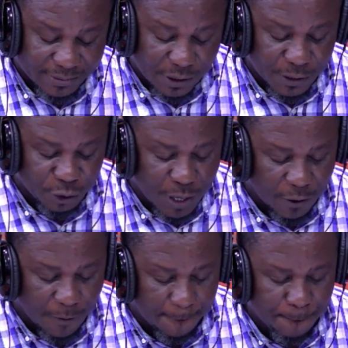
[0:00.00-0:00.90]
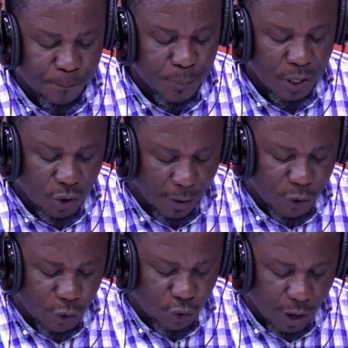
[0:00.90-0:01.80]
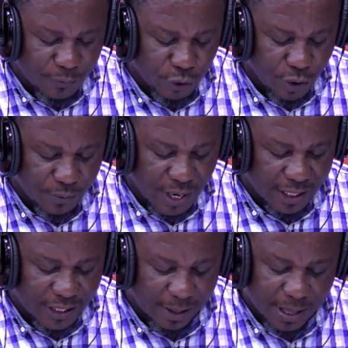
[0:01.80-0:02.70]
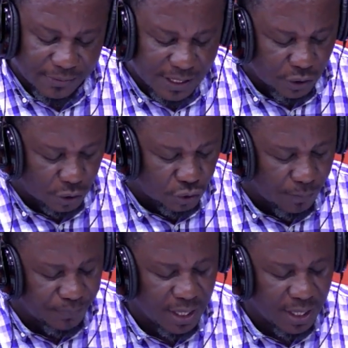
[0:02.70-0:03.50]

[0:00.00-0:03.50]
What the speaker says: betu yako www.taptapsend.com